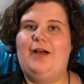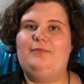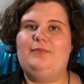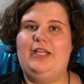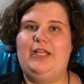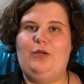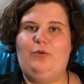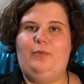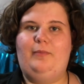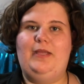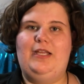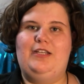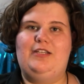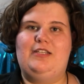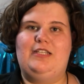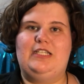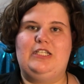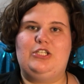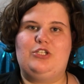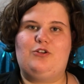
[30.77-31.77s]
Link will be in
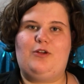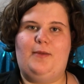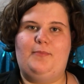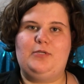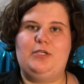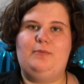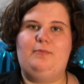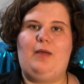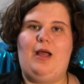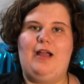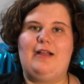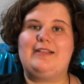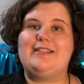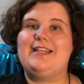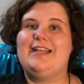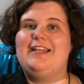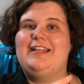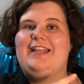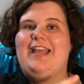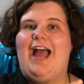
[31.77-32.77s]
the description box
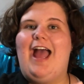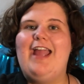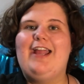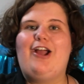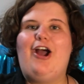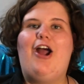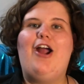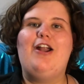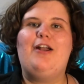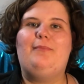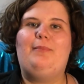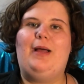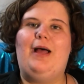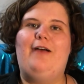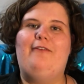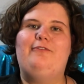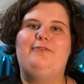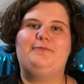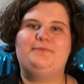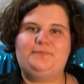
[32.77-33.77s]
and in the iCard
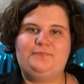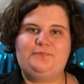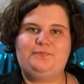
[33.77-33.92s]
above.